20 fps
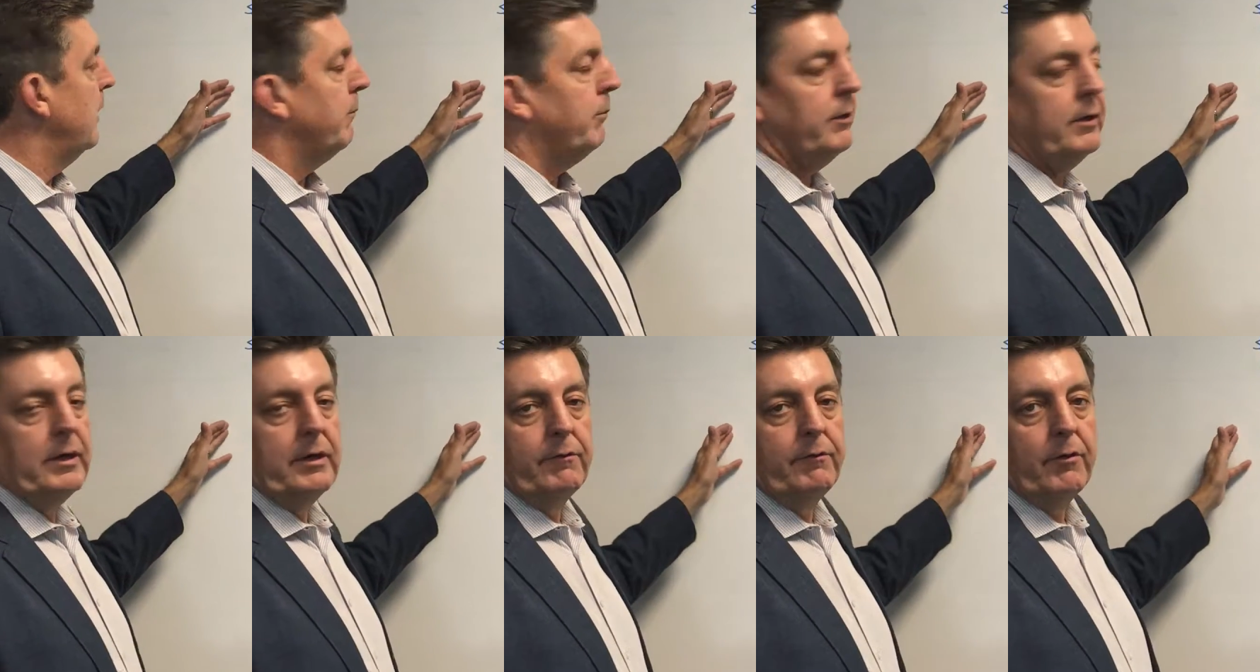and
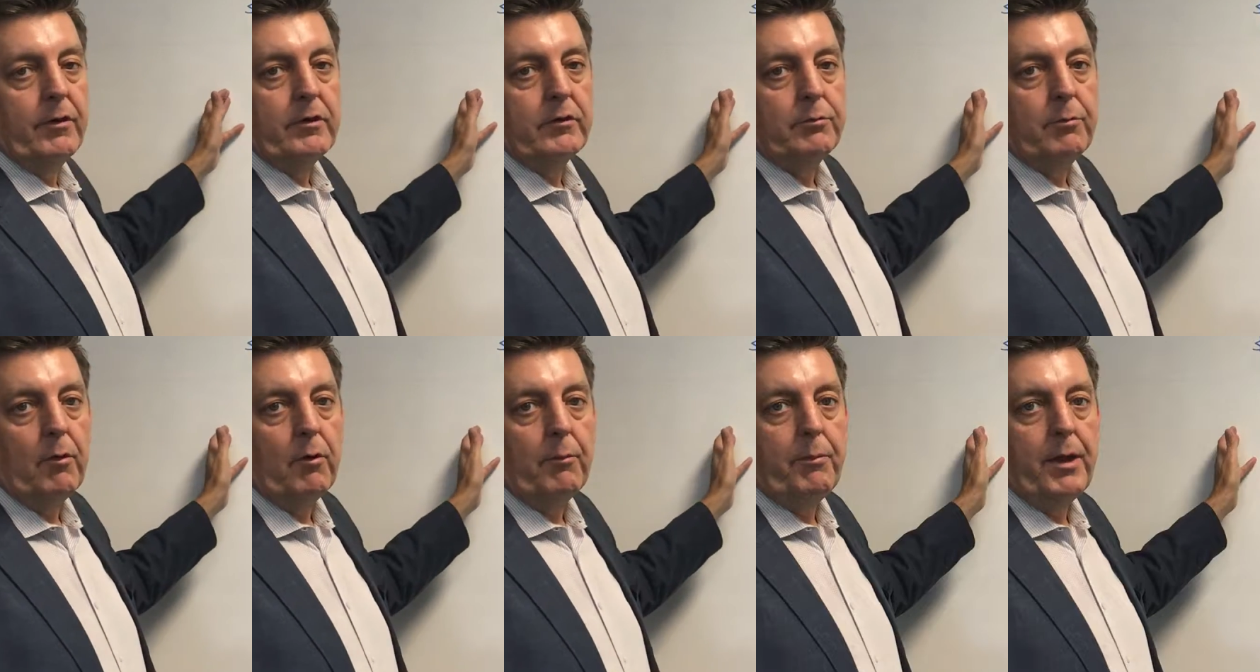putting a very
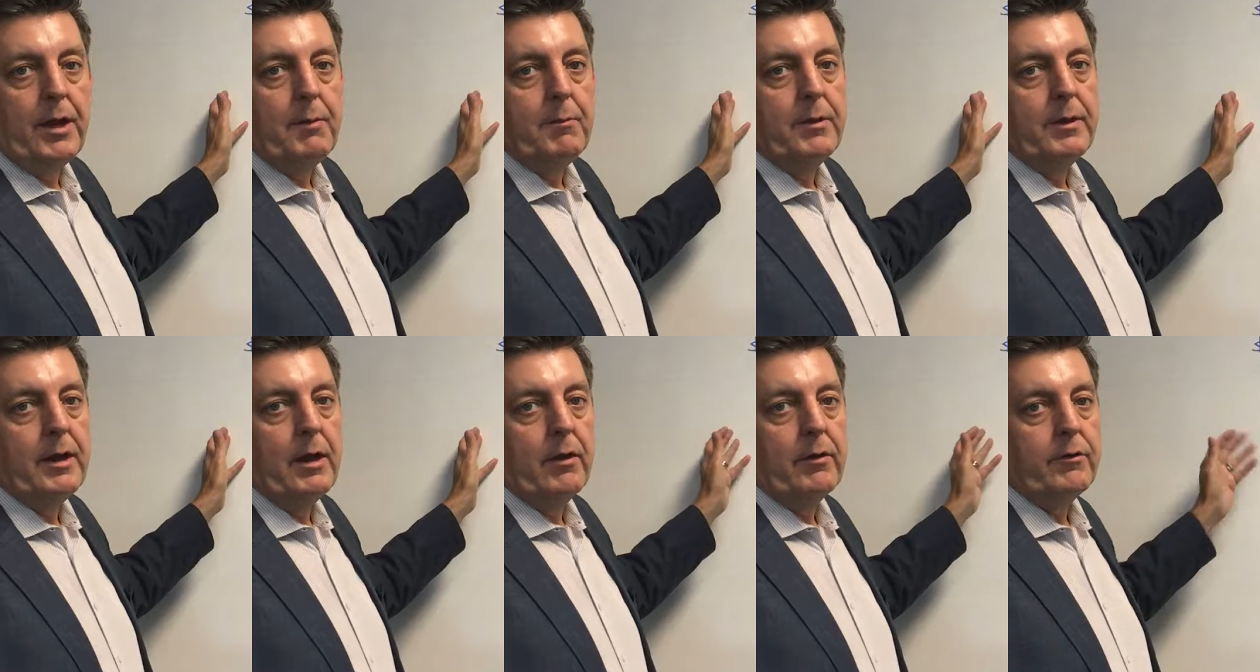small
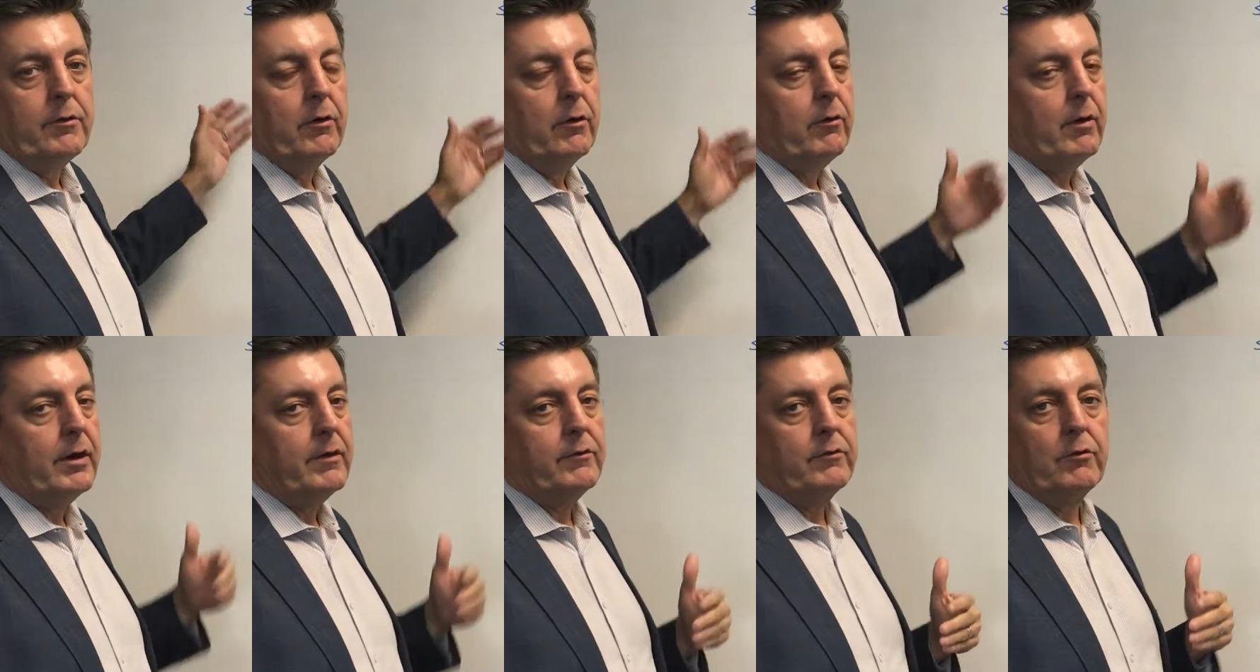payment down, your
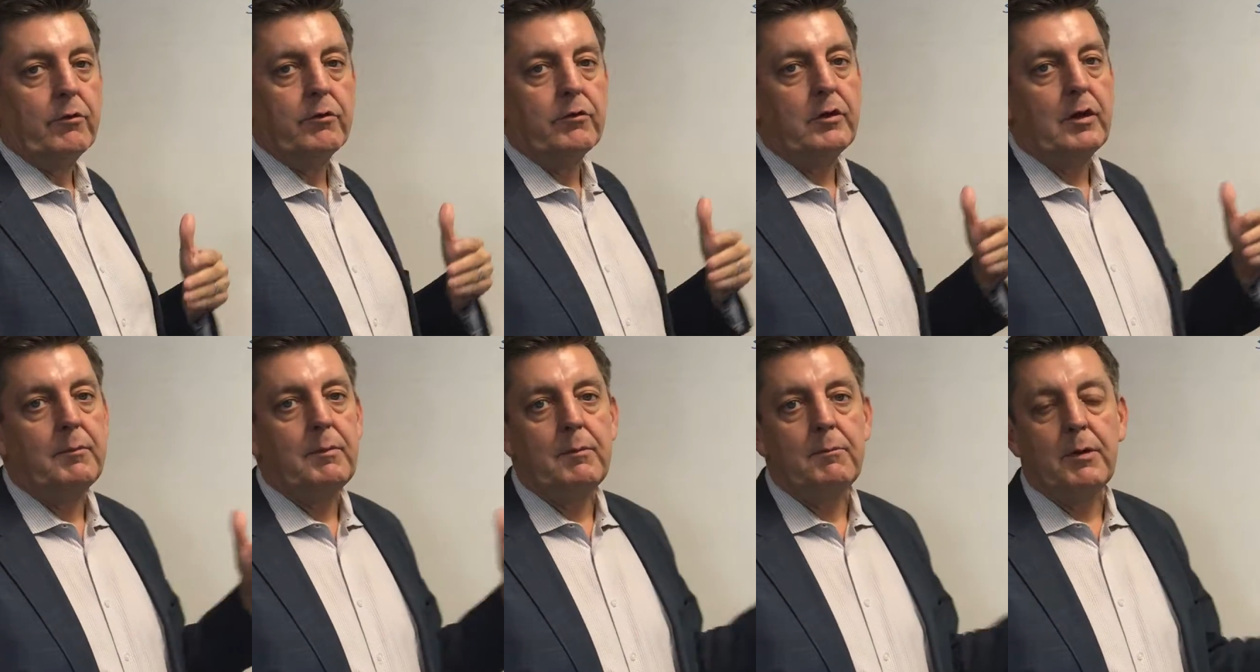credit score is
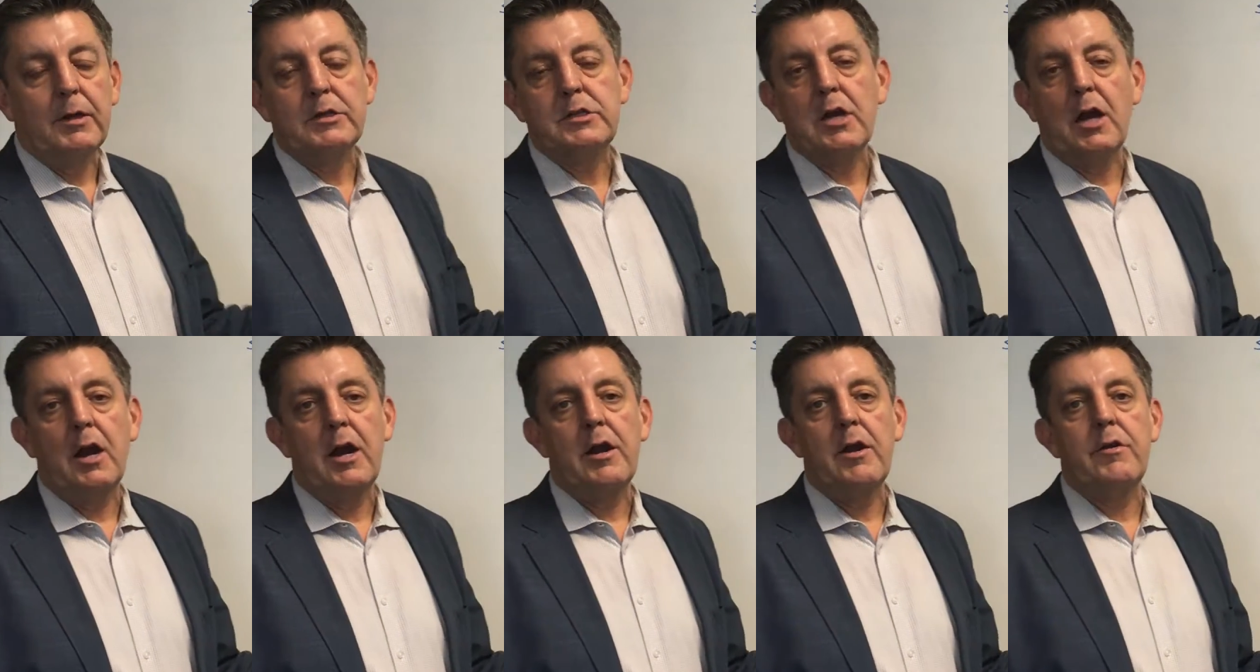going to be
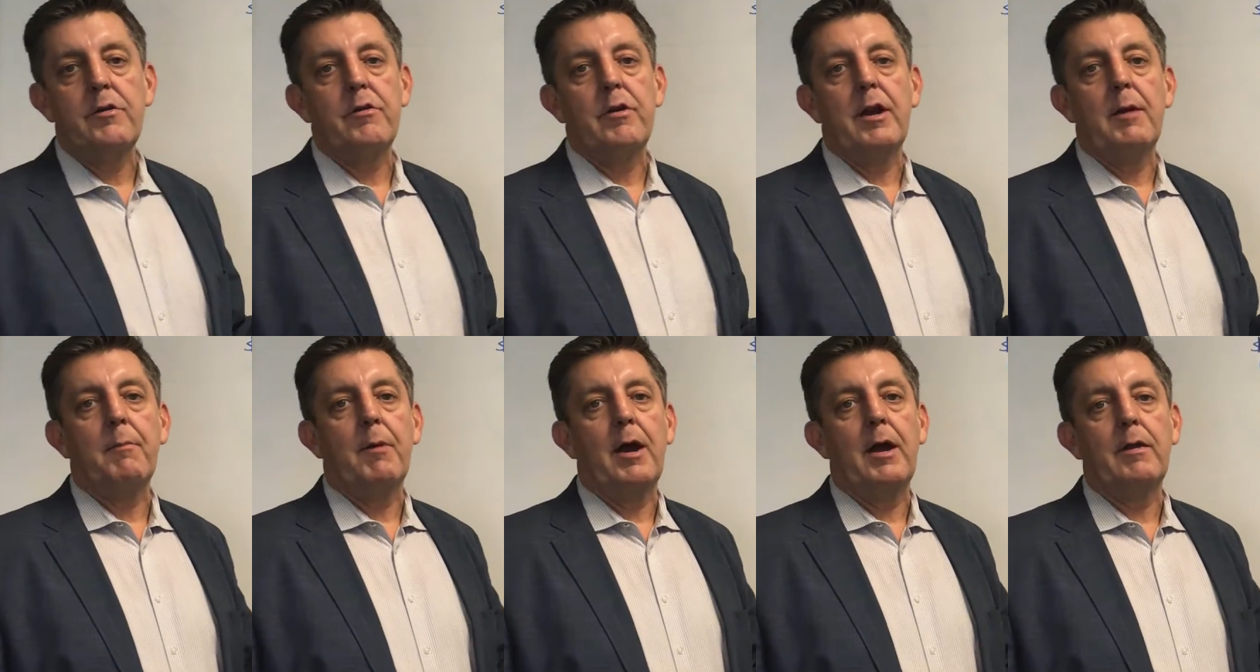much higher, your
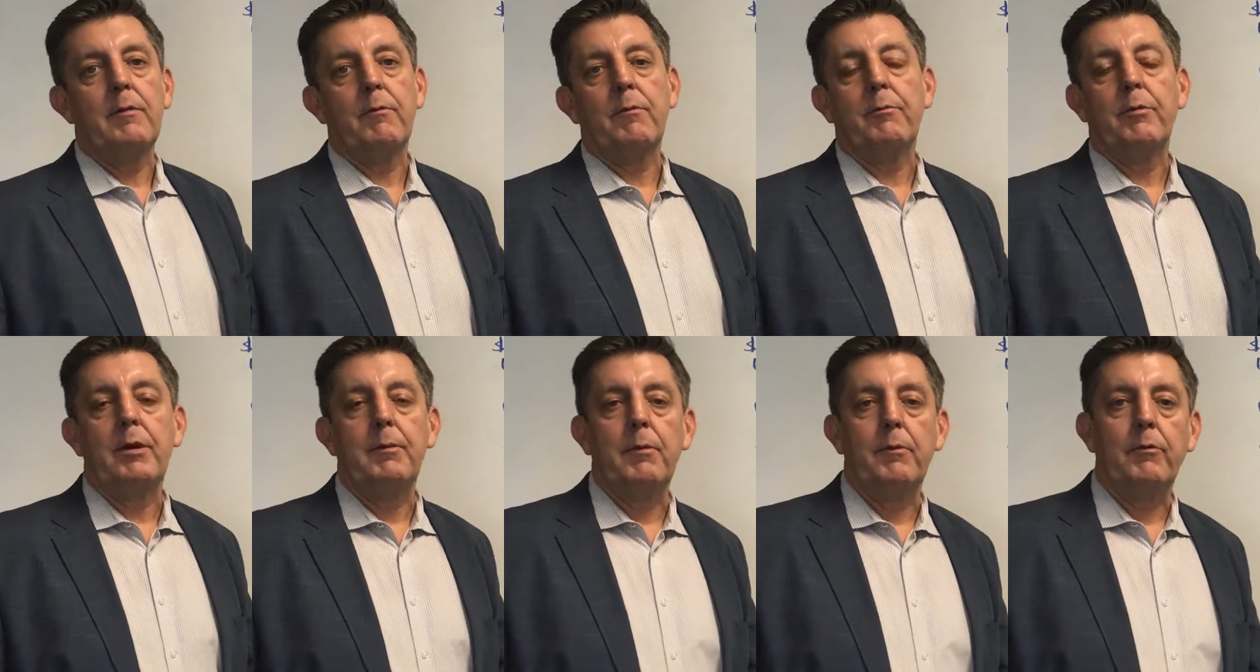MI
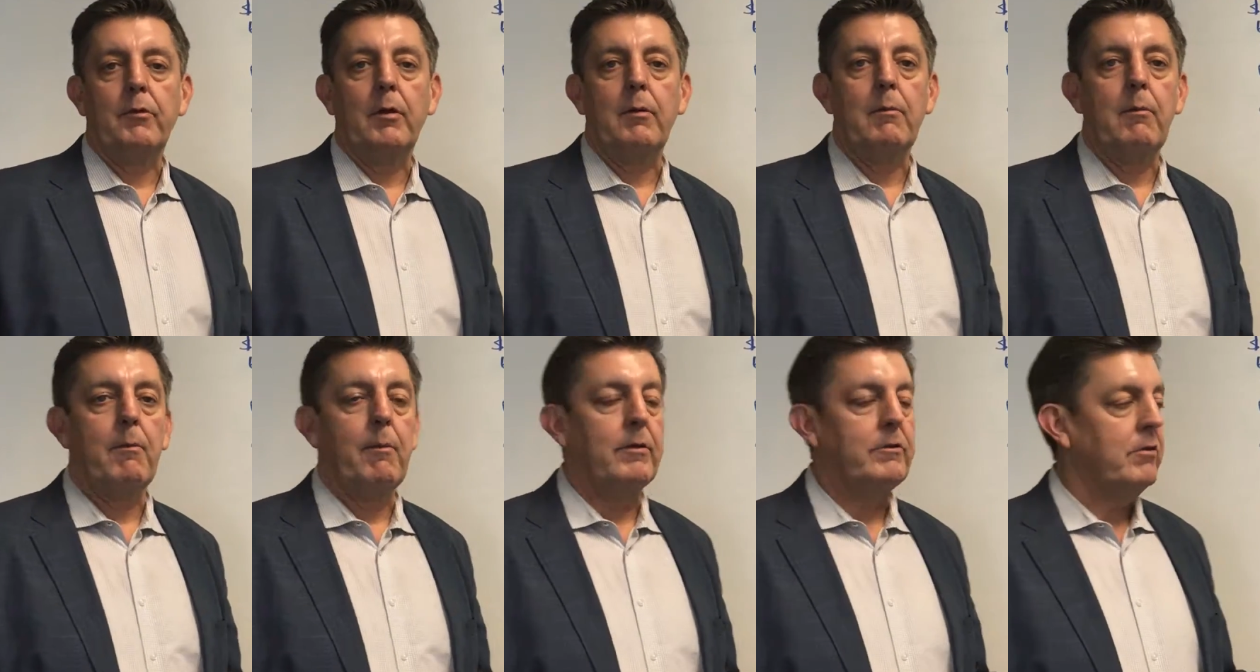premium is going
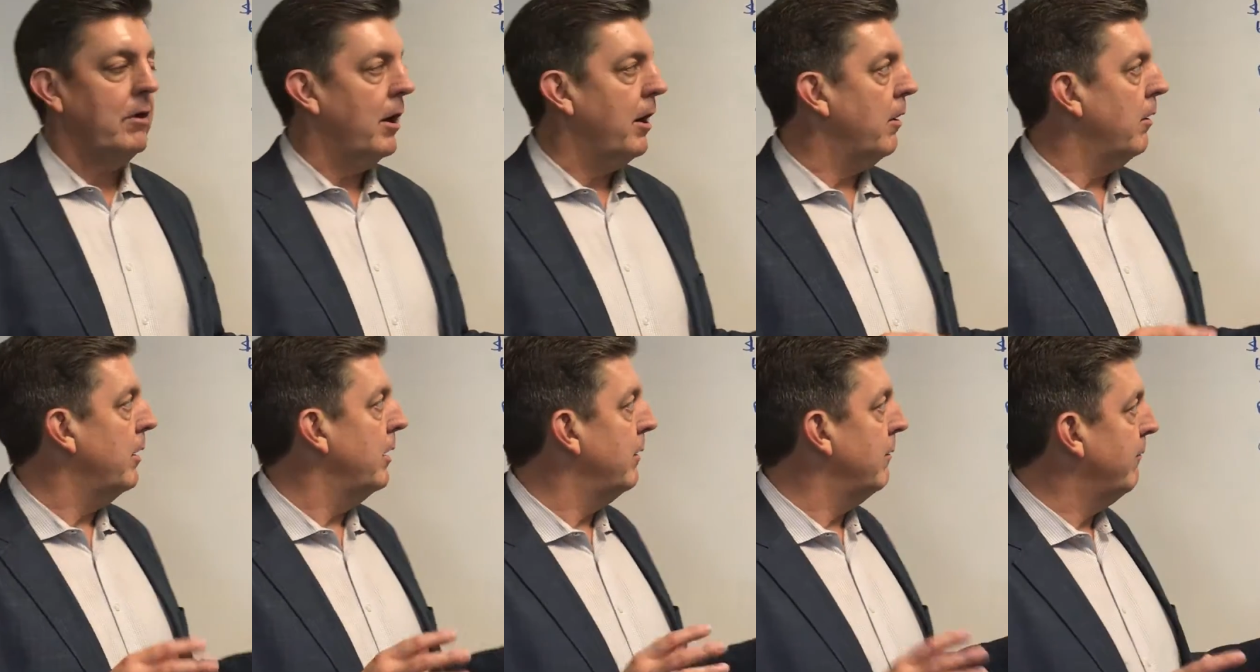to be much
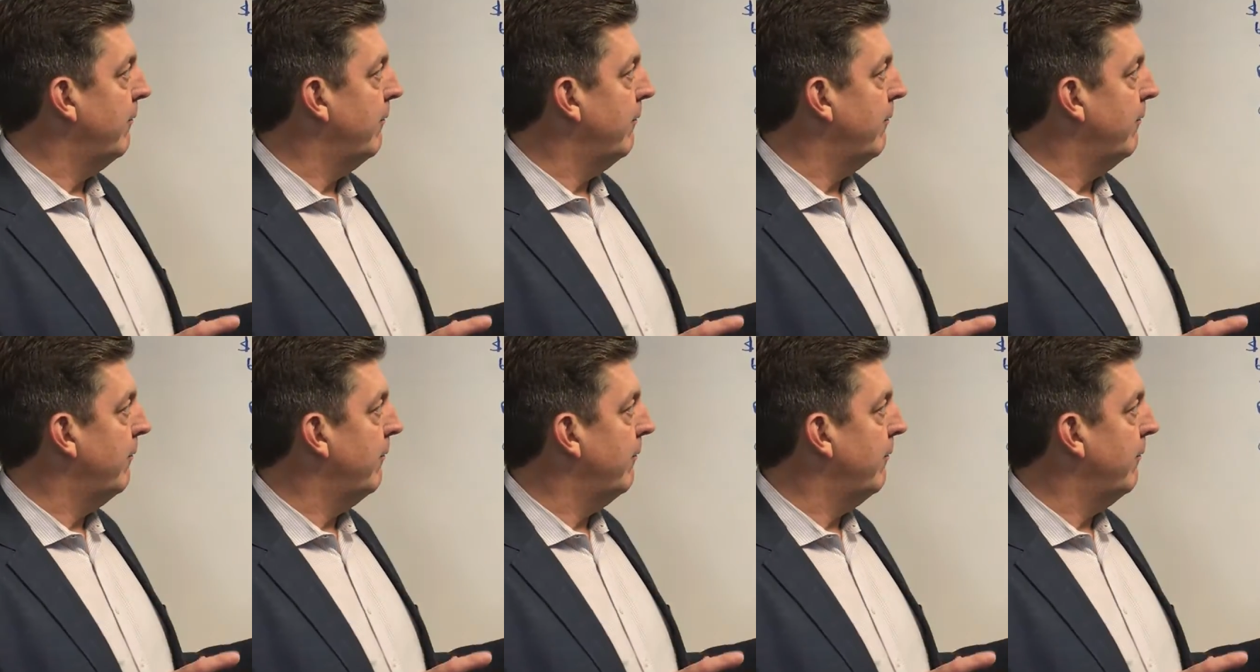higher.